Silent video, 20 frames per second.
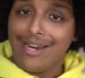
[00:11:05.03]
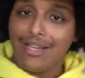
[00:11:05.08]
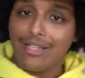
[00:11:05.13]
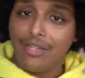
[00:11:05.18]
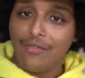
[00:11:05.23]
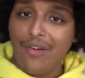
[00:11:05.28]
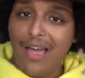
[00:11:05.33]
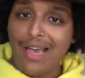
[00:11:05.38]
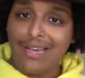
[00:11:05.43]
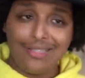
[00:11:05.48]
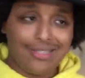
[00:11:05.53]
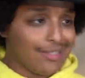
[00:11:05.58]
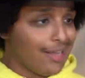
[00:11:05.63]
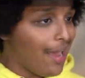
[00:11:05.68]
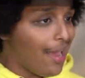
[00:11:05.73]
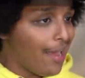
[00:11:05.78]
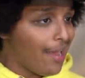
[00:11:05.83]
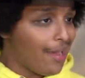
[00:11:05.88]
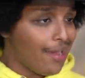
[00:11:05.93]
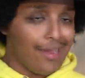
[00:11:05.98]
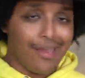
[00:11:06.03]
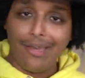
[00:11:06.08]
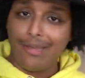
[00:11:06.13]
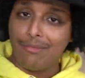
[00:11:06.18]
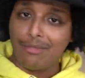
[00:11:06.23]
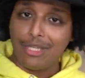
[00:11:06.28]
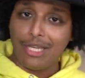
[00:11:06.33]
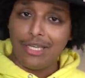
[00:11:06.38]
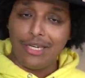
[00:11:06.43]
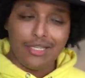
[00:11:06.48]
televised
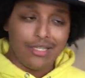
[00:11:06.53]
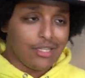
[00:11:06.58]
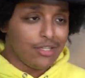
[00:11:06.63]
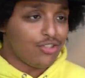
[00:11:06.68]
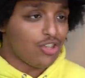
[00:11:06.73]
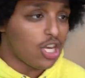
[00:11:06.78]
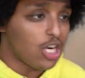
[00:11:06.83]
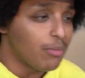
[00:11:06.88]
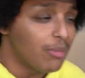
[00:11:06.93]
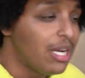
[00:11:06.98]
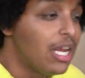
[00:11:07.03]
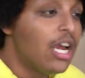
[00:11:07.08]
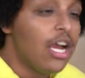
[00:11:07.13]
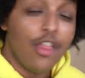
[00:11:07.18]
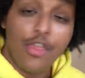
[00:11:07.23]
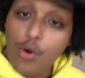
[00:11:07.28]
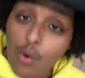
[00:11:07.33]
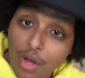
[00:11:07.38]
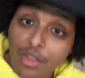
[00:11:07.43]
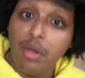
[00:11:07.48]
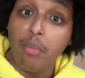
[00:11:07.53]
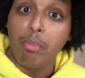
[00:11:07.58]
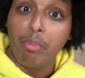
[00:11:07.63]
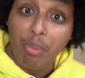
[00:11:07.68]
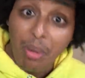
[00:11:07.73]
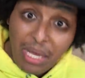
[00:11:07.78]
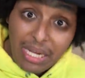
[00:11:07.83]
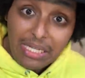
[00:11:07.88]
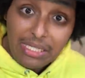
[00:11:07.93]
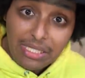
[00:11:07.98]
games. Ladies and gentlemen, they're on the
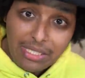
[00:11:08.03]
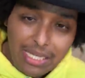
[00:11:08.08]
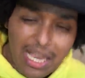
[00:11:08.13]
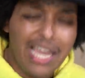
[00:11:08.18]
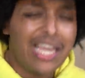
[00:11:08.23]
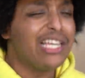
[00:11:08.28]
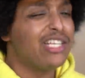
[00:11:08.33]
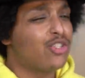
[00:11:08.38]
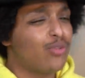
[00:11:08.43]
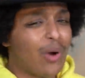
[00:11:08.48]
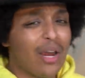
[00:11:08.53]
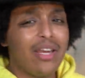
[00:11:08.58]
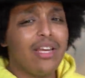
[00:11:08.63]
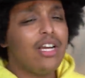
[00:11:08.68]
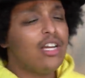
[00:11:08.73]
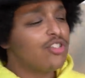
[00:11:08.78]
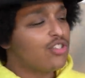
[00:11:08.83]
big stage, right?